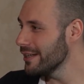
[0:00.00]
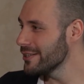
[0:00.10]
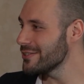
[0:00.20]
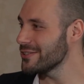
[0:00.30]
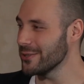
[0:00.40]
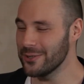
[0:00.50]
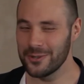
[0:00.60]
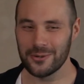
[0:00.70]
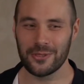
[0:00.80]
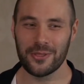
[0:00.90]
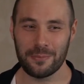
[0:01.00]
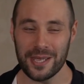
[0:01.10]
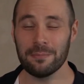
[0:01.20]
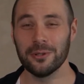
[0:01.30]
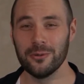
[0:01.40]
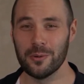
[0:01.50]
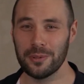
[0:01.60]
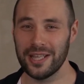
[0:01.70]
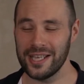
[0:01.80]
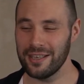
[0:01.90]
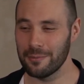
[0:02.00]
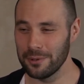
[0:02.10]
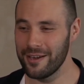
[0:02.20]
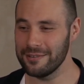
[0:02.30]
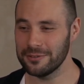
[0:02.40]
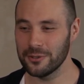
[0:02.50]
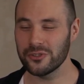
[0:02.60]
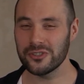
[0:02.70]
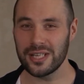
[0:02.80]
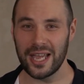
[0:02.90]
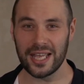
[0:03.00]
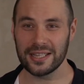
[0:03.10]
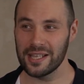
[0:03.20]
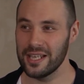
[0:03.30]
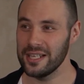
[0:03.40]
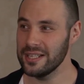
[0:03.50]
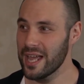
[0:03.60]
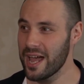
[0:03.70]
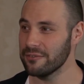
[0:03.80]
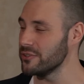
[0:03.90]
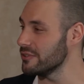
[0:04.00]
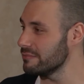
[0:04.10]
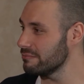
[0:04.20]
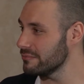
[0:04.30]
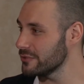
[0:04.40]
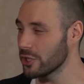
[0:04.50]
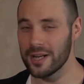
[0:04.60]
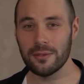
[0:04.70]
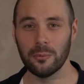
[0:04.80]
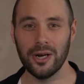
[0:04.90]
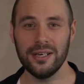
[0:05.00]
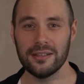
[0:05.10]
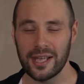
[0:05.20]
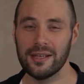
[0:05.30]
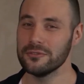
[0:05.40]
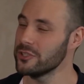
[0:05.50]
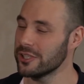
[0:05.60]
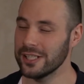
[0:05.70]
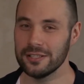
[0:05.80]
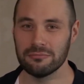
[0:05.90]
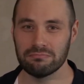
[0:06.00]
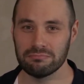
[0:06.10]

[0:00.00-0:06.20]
So the people who are playing are blindfolded and they have to try the wine and they have to try and